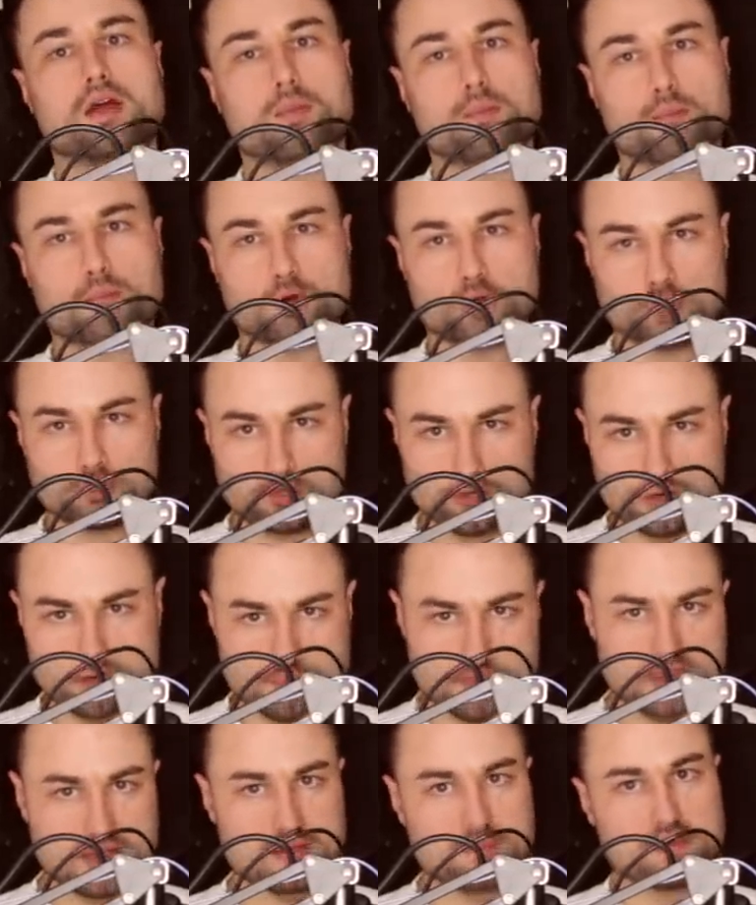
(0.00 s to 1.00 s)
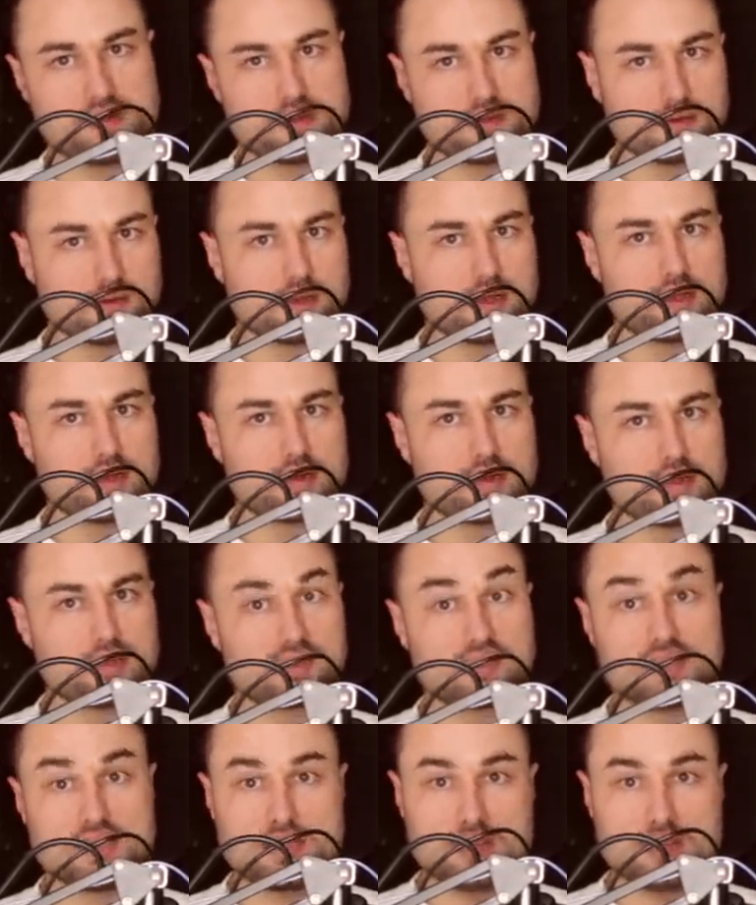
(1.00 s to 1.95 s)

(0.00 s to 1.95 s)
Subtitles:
Number two, making money online is